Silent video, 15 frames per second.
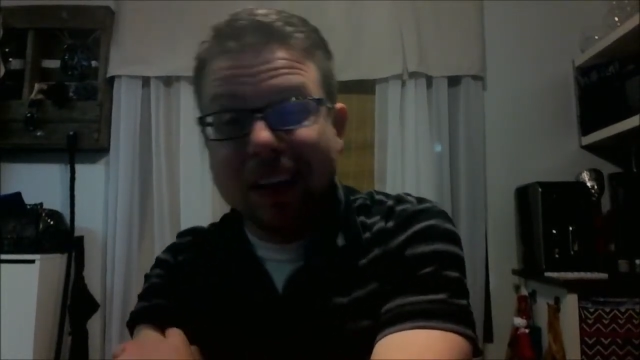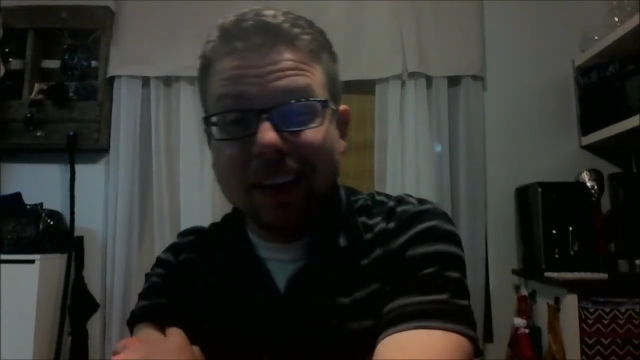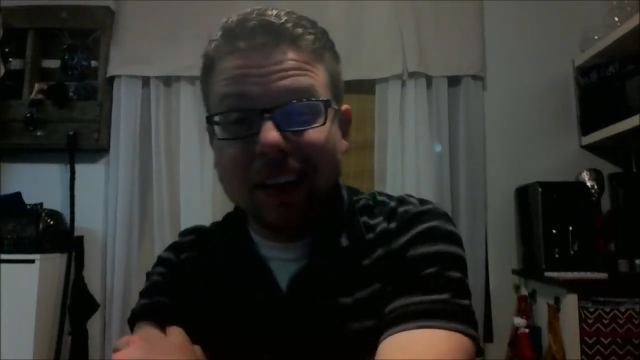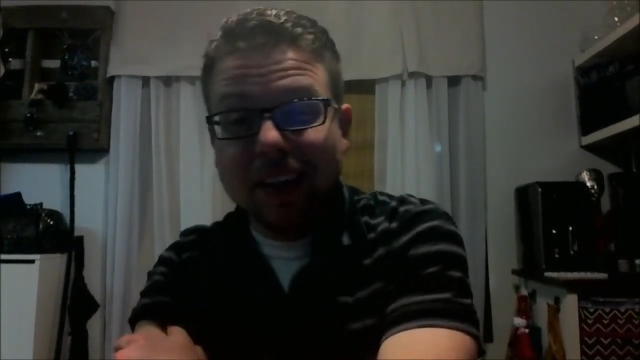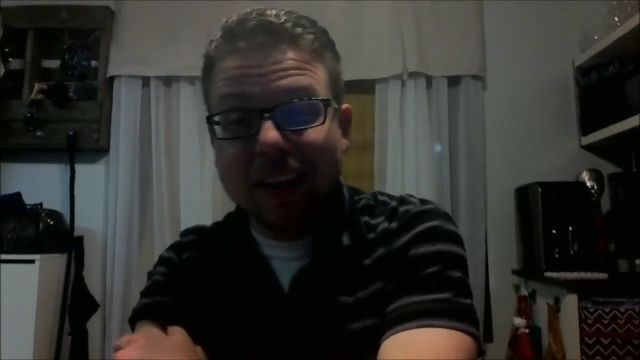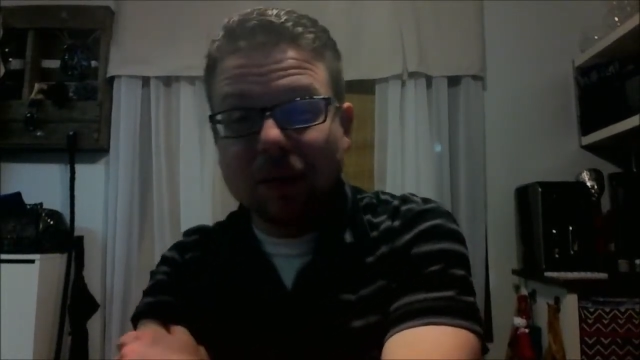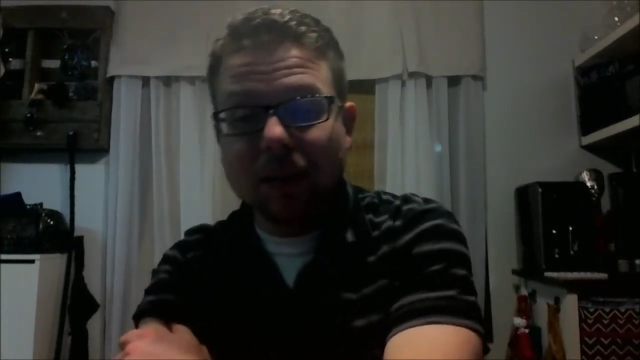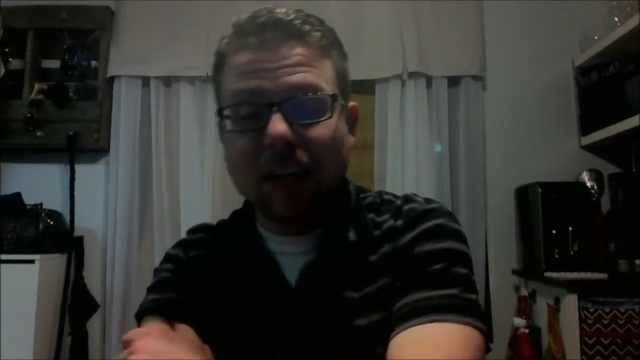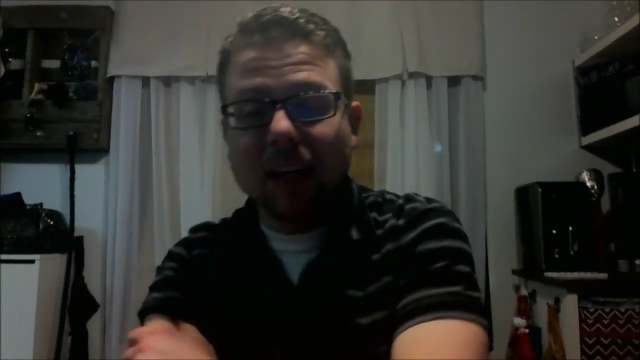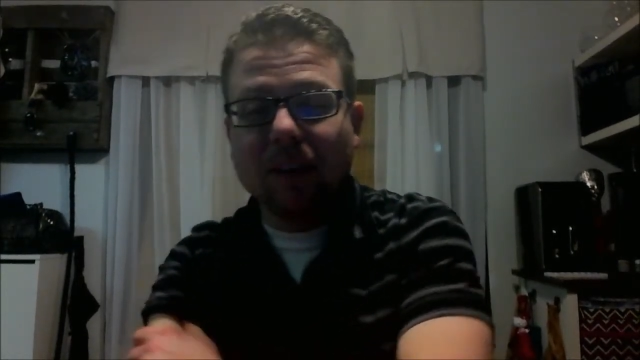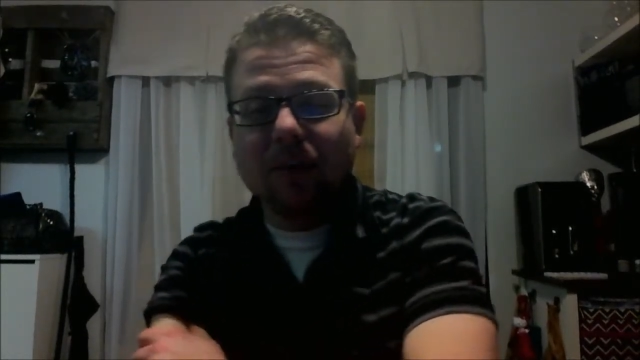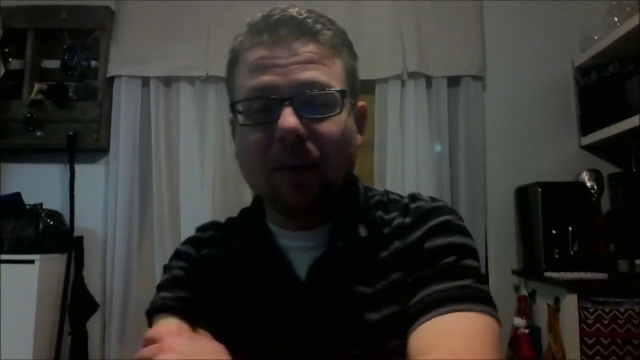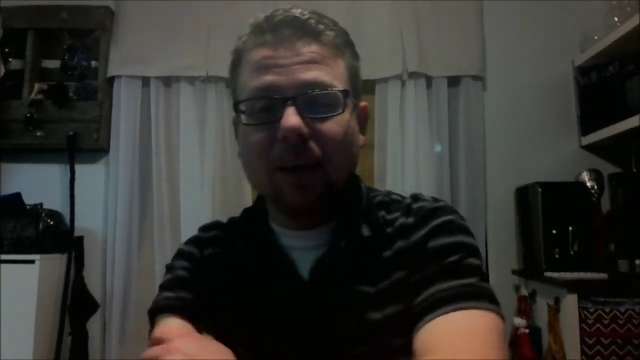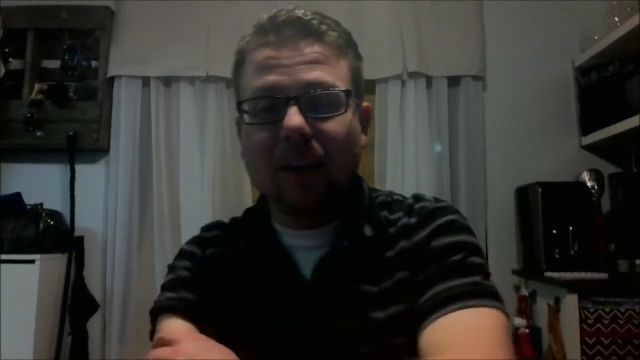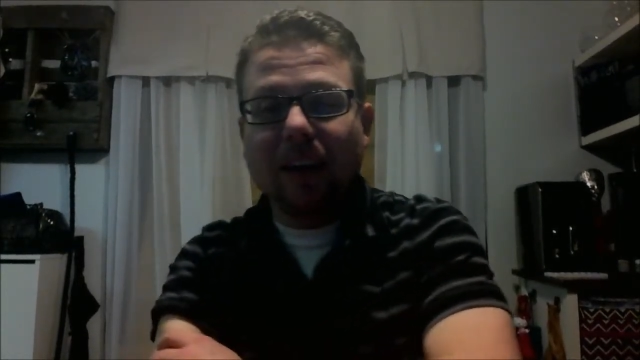that was kind of
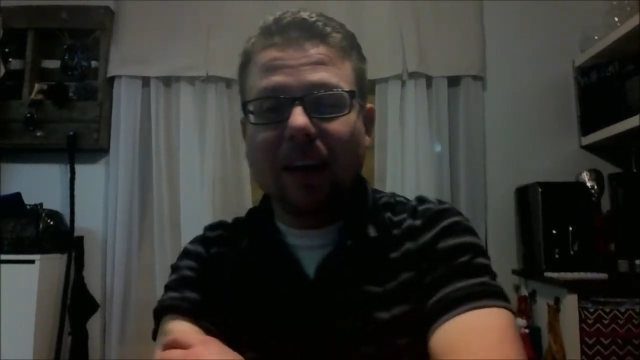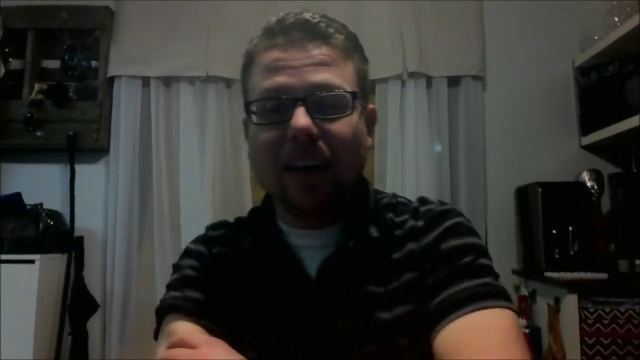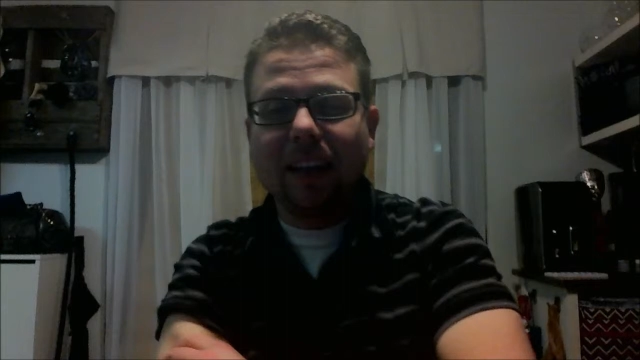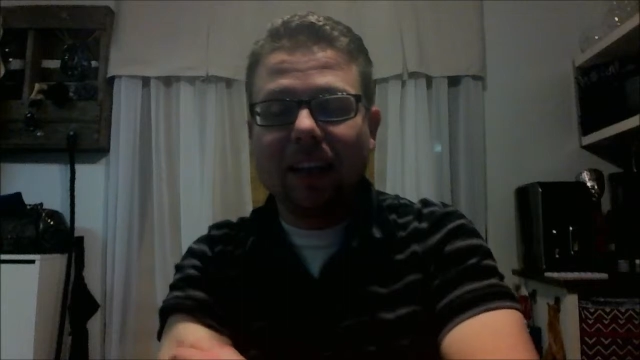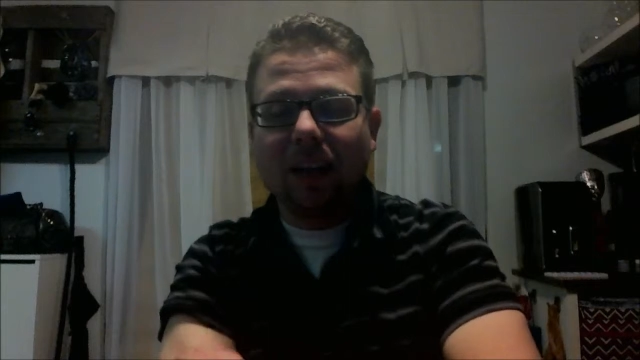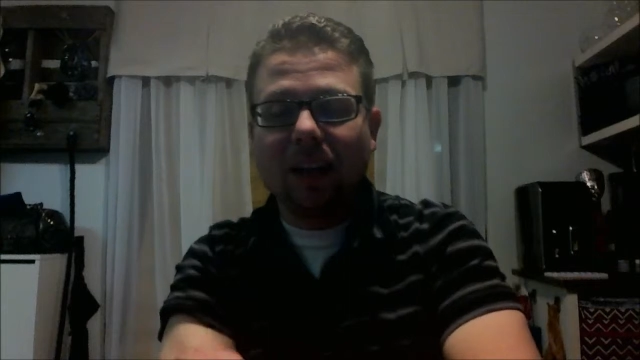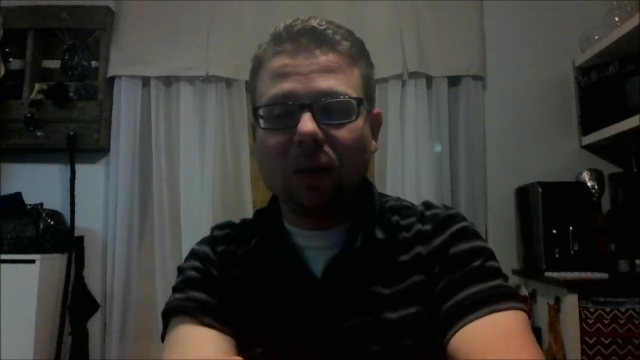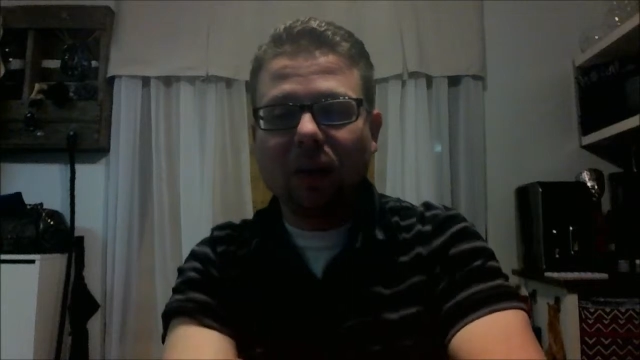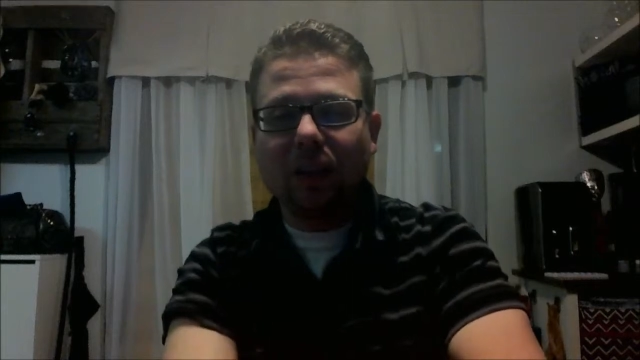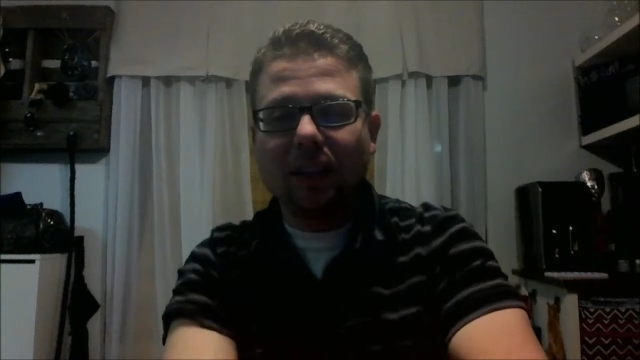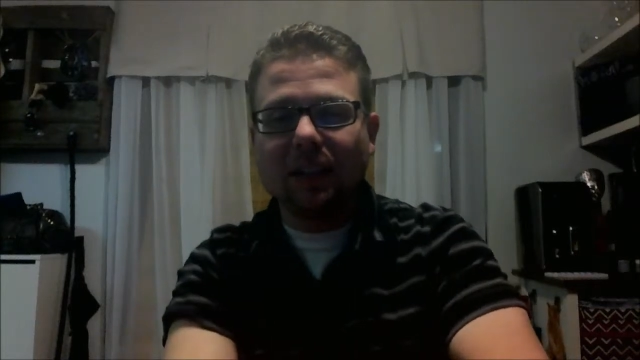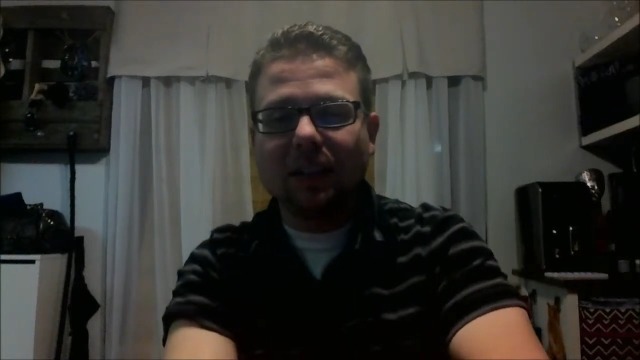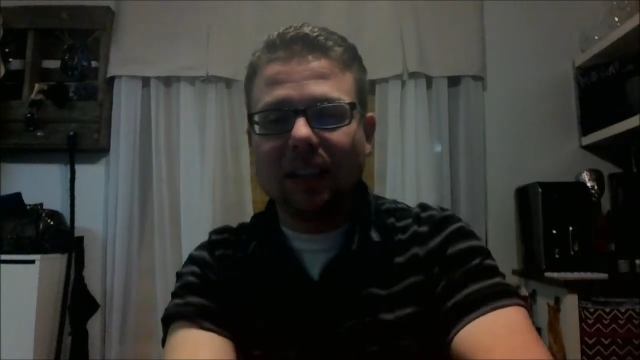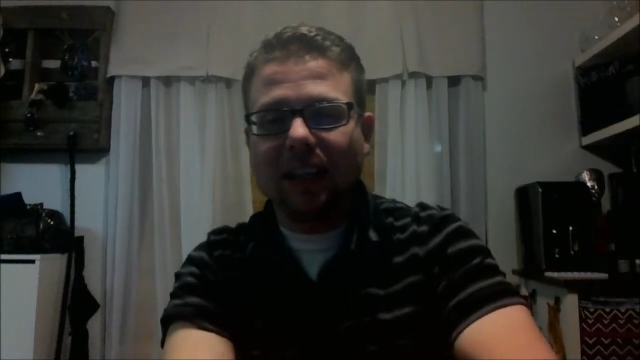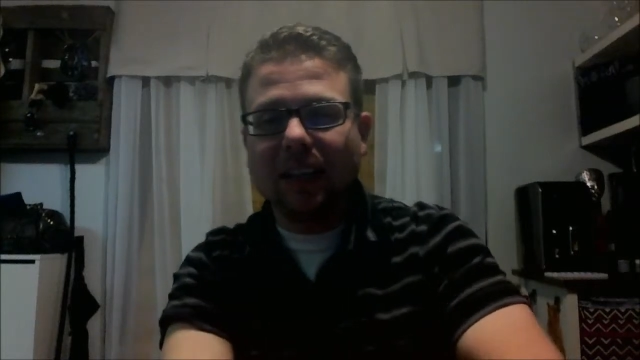I think a
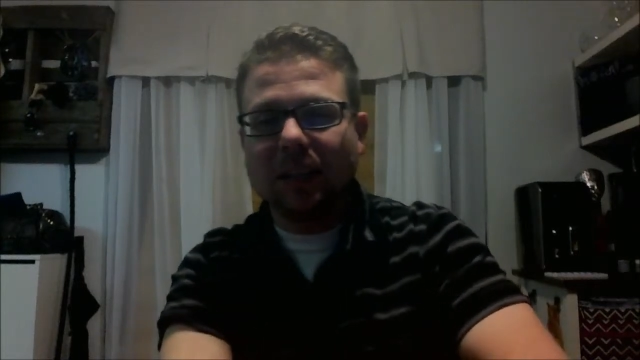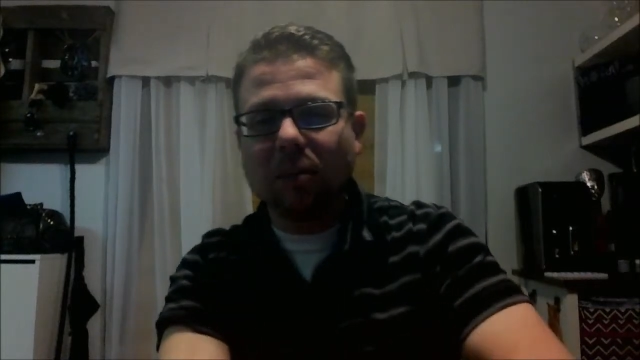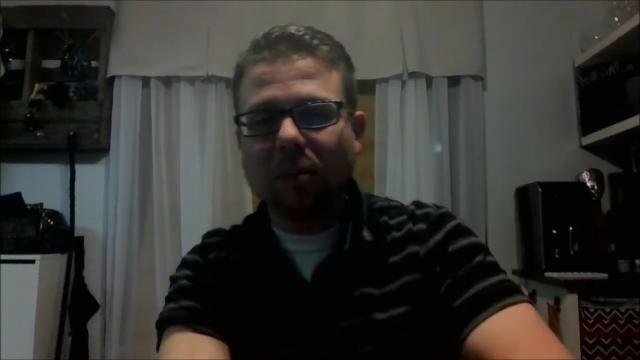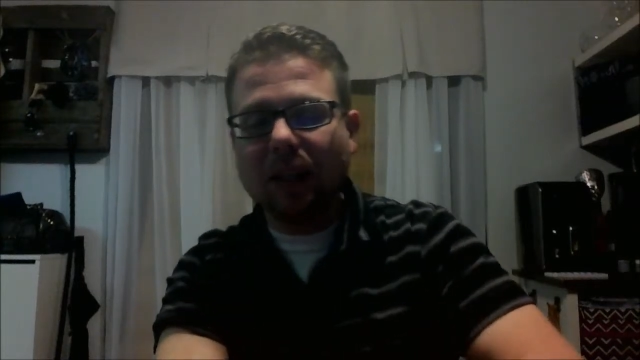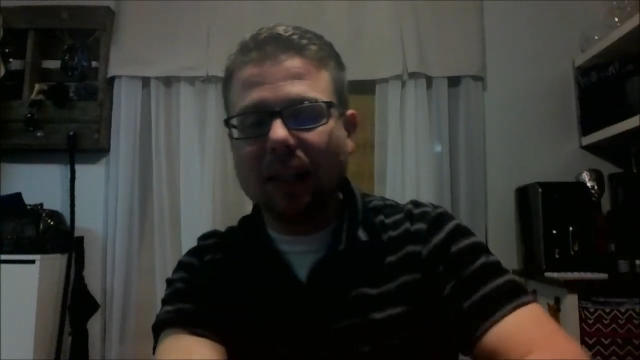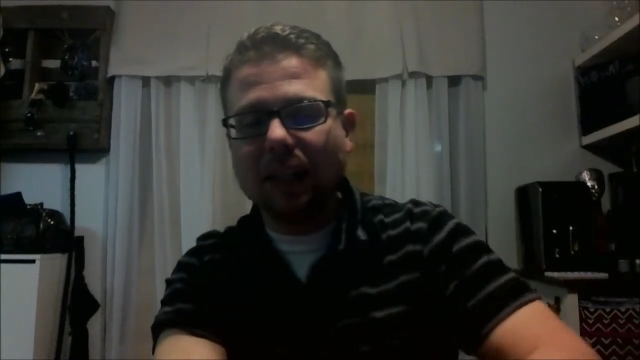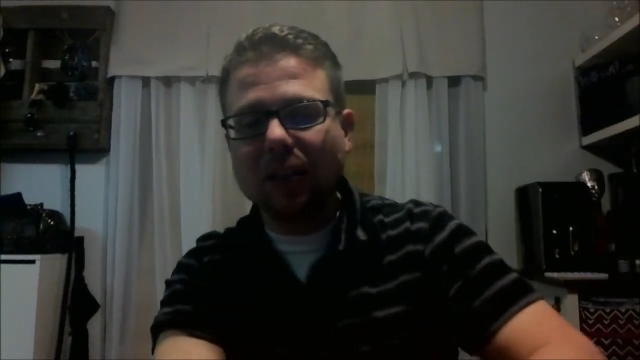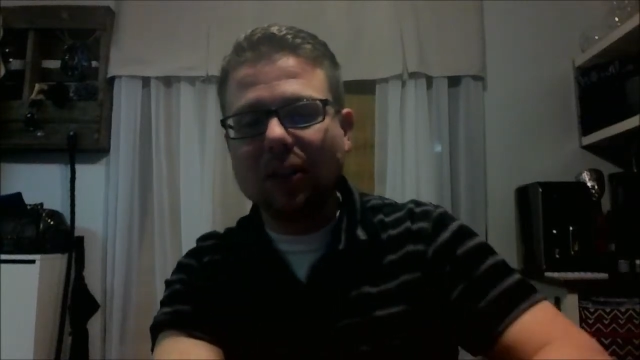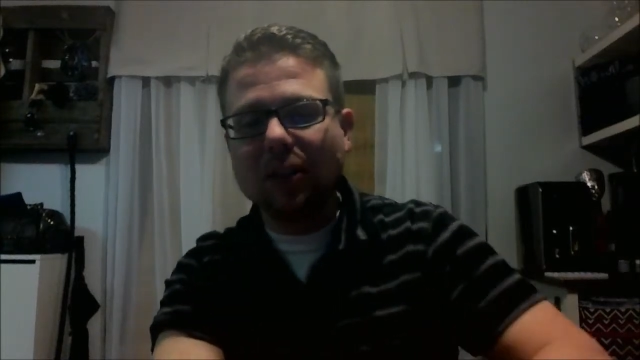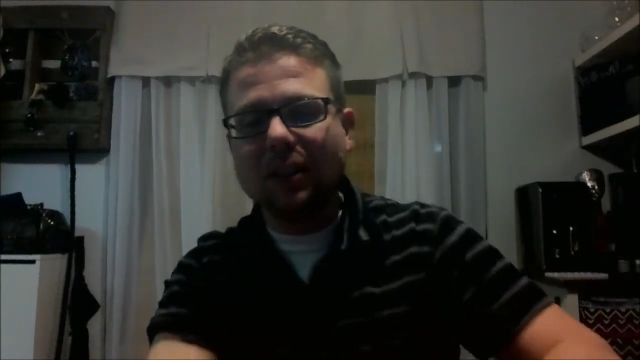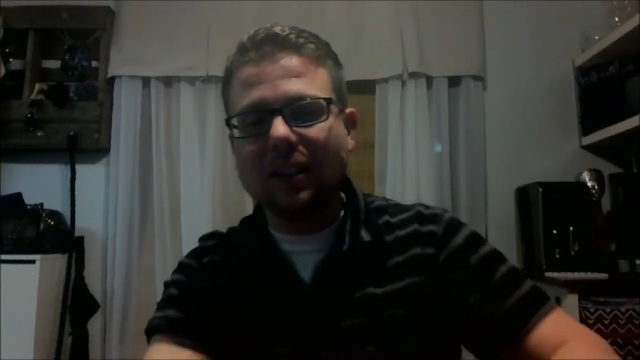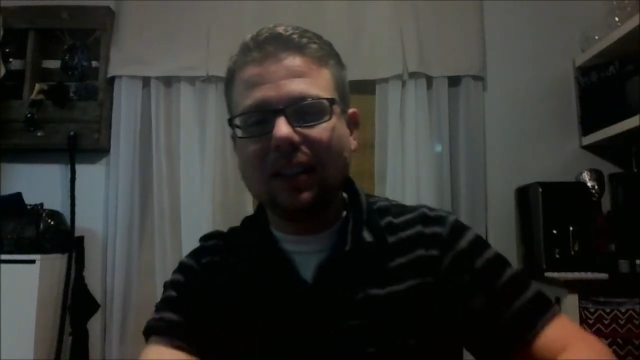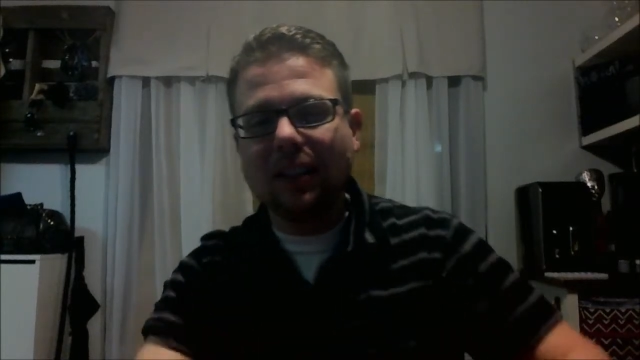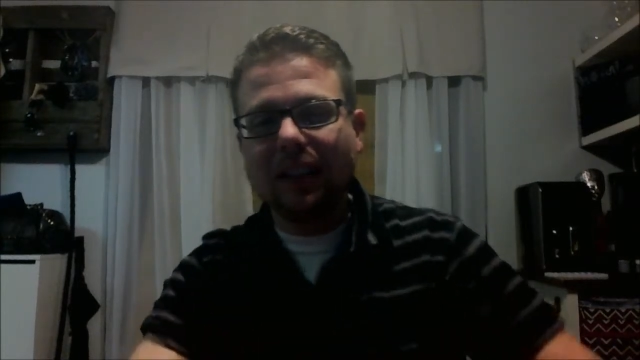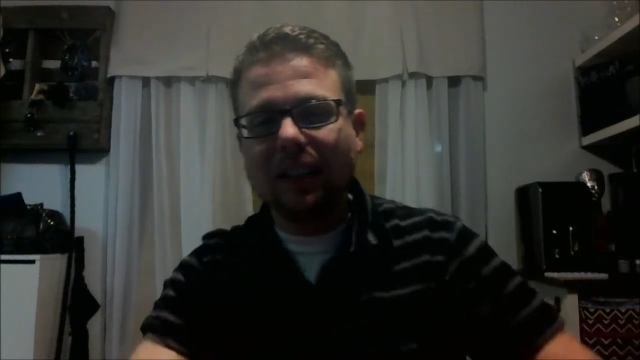realistic expectation,
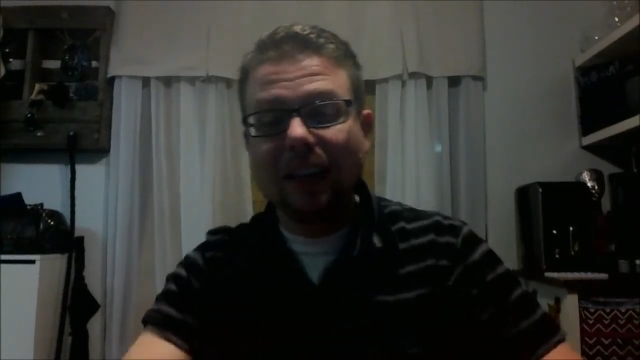to